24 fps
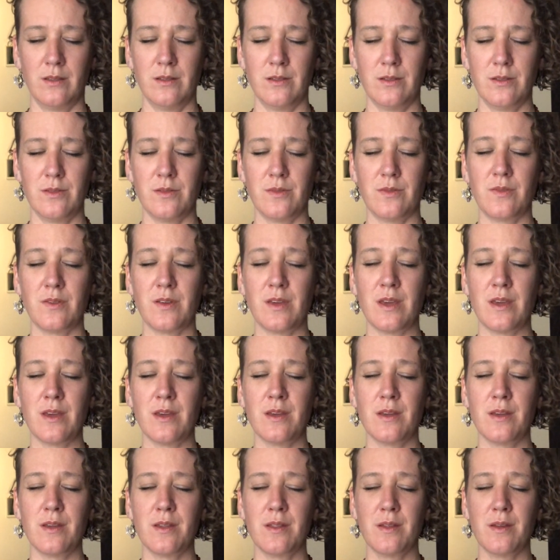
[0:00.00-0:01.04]
Just
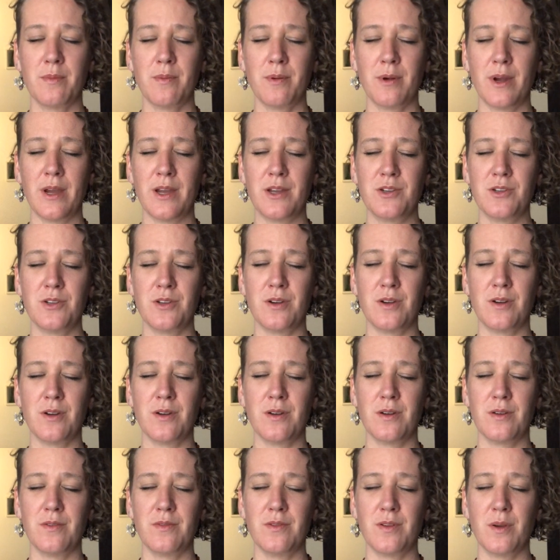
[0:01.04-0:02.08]
feel the pressure
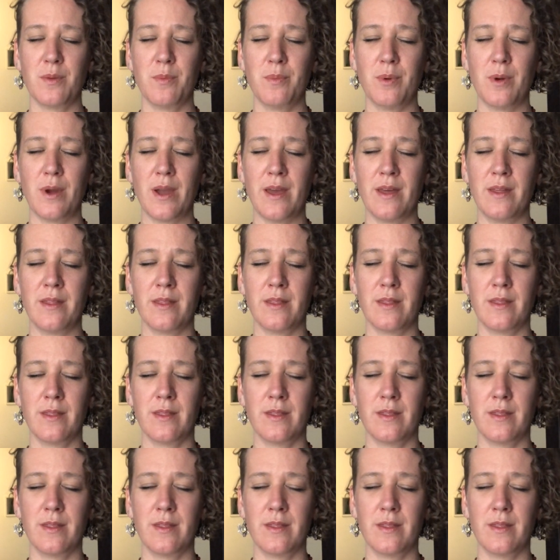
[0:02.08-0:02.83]
of your breath